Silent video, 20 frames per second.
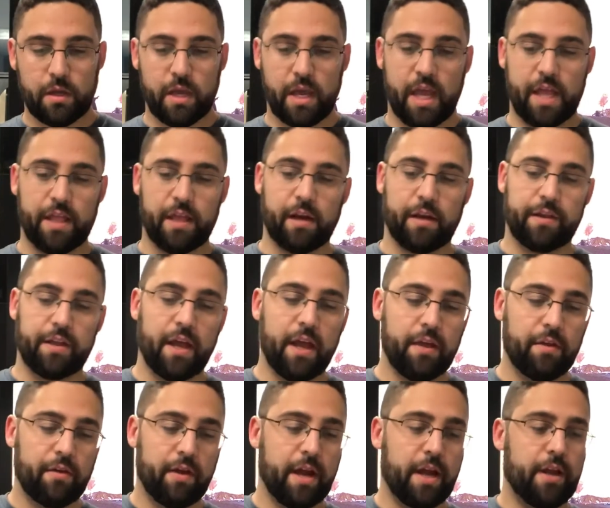And then on the
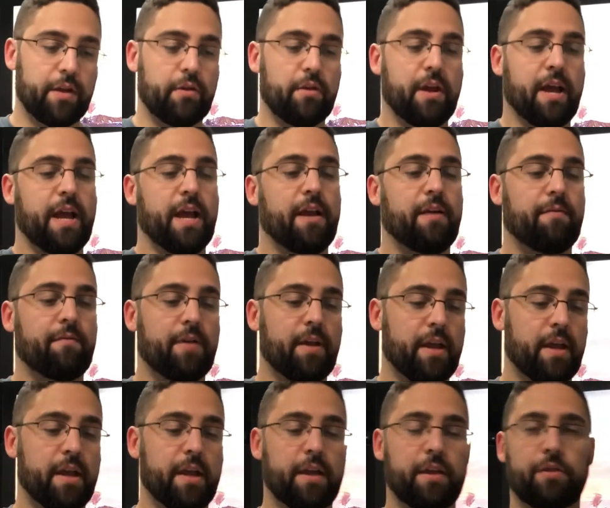other end, you have
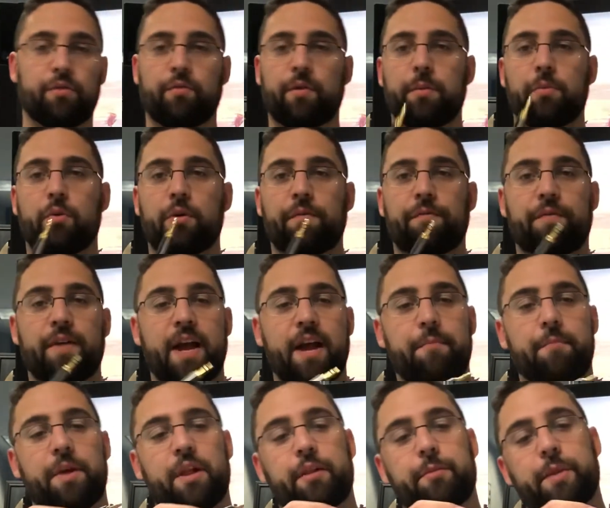a
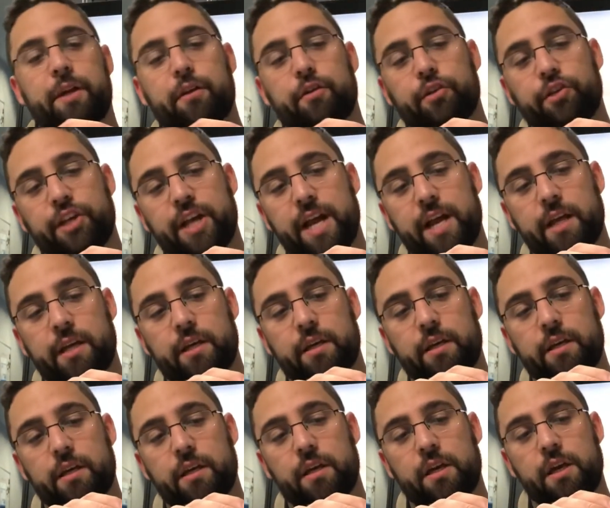3.5 millimeter jack,
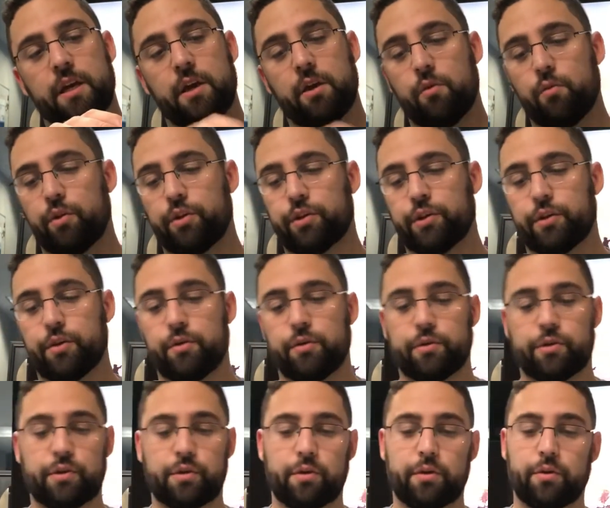which goes
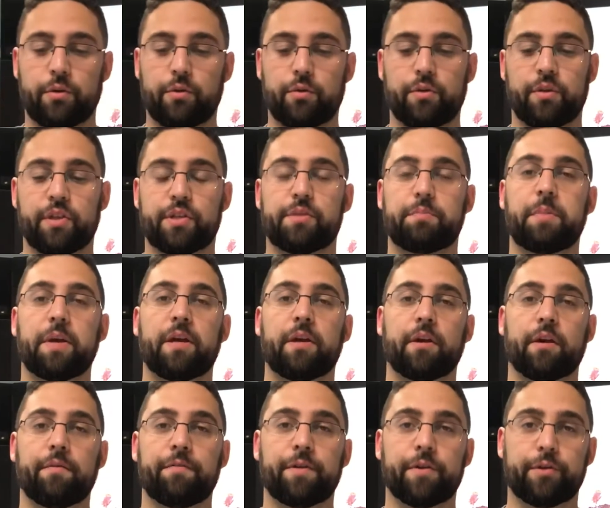to the
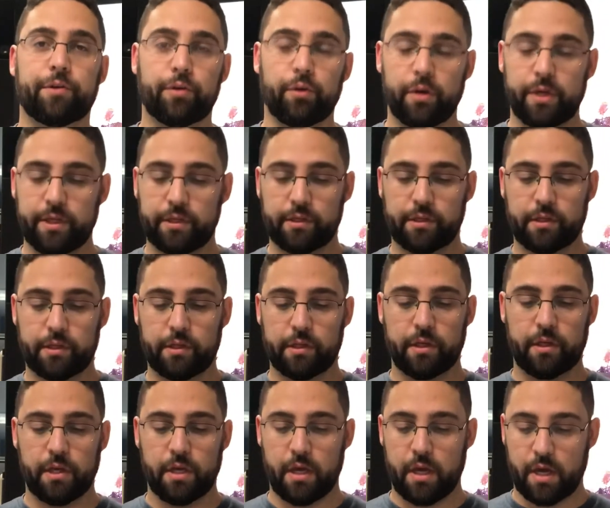speaker of your choice.
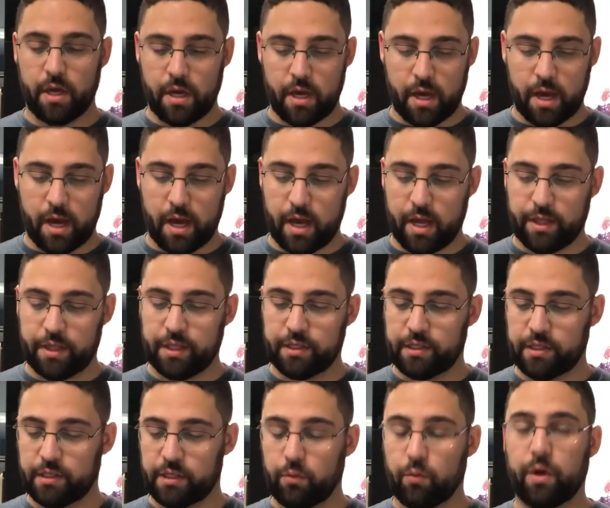
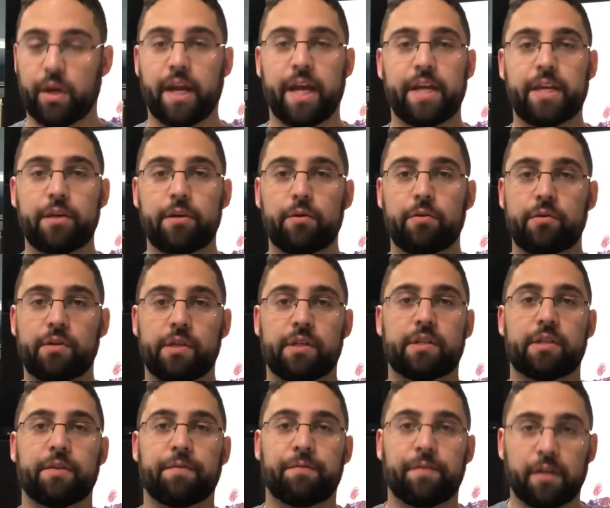This is the one I use.
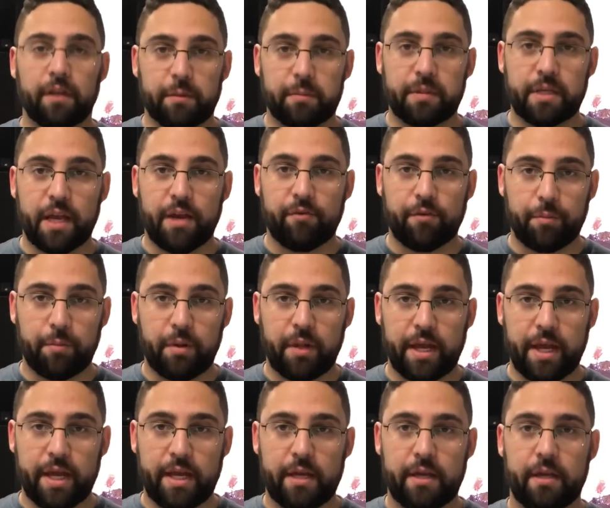It's the Philips
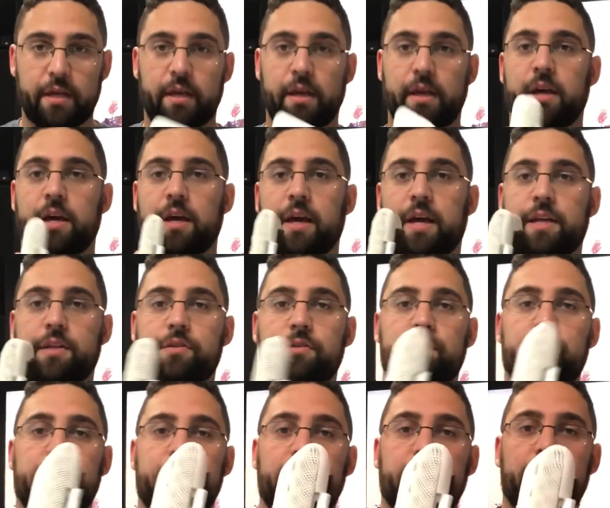Everplay. As you
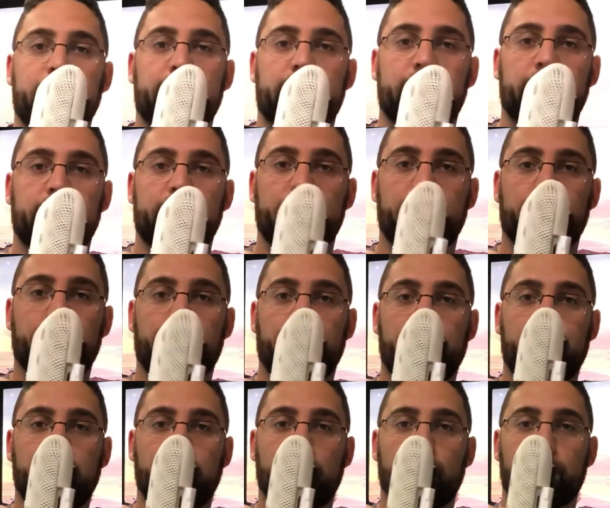see, it's
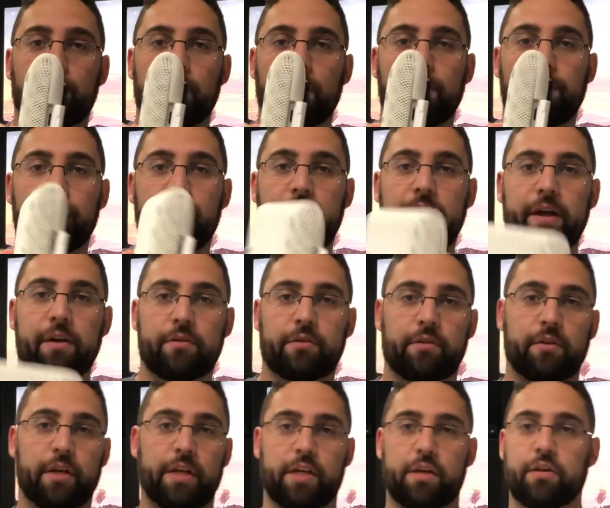pretty low profile,
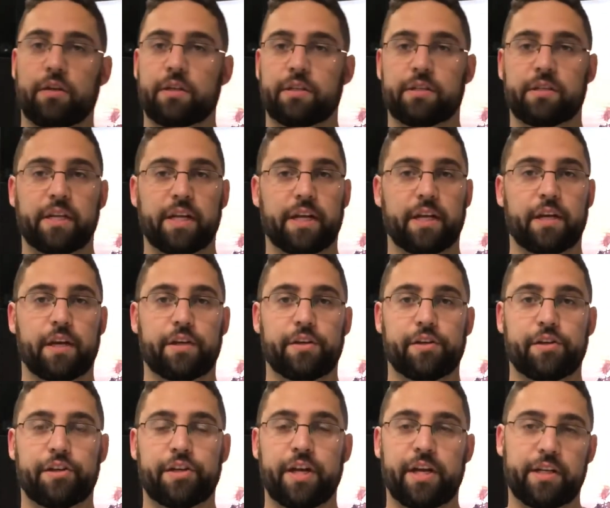so like you can stick it on
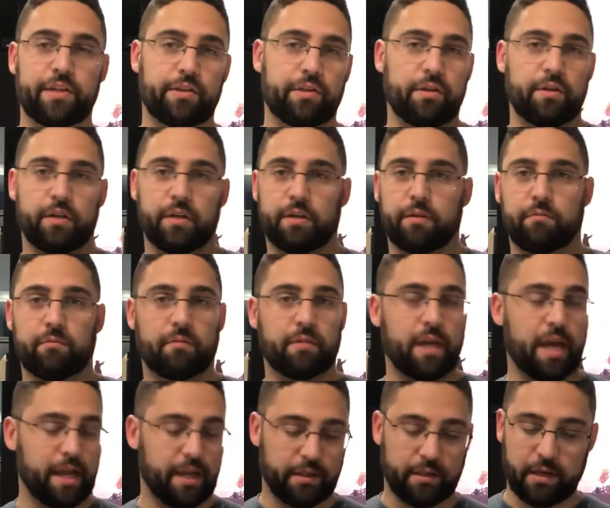your chest, you can
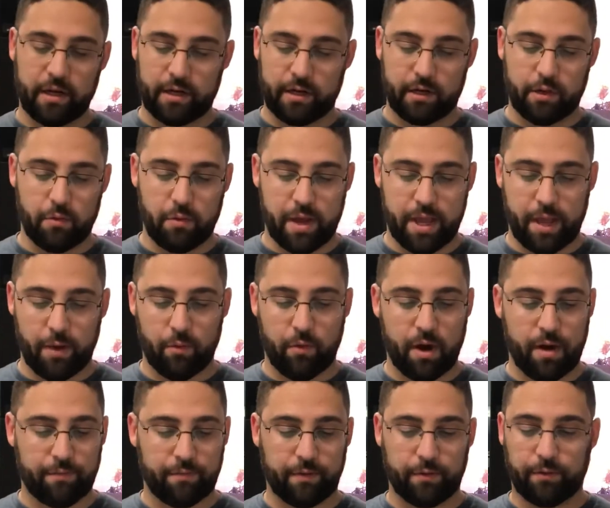kind of tuck it away
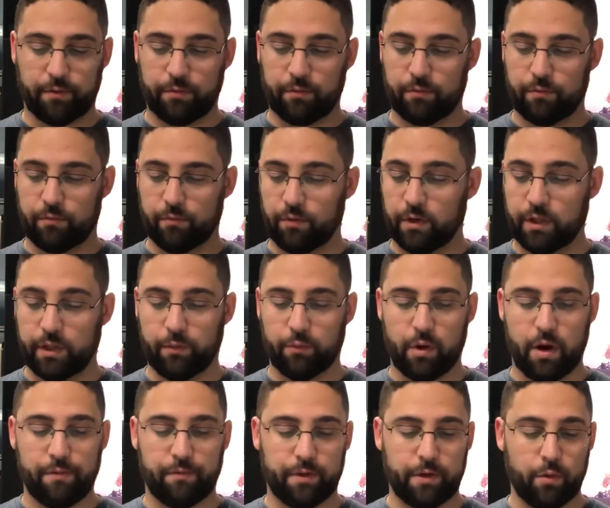
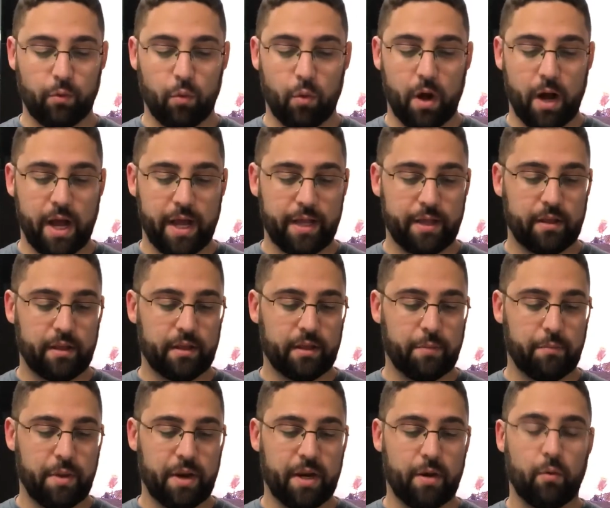wherever you want,
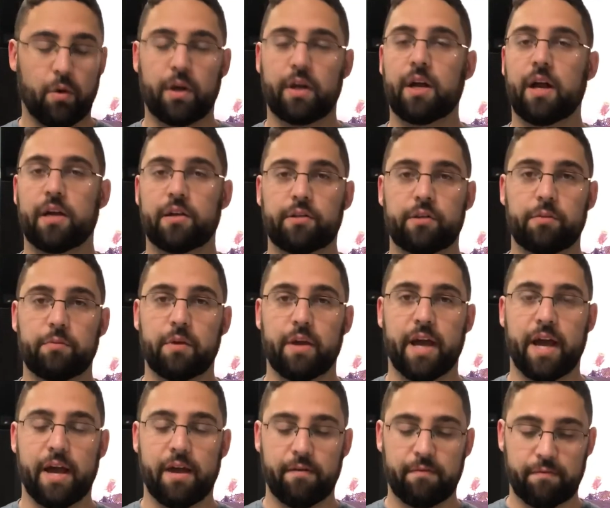depending on what costume you
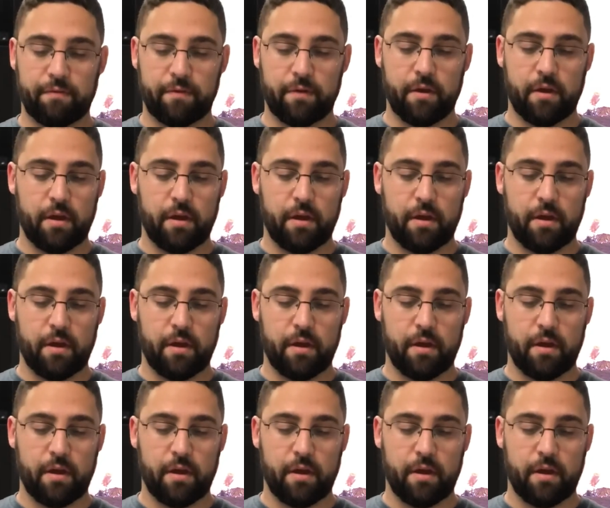have.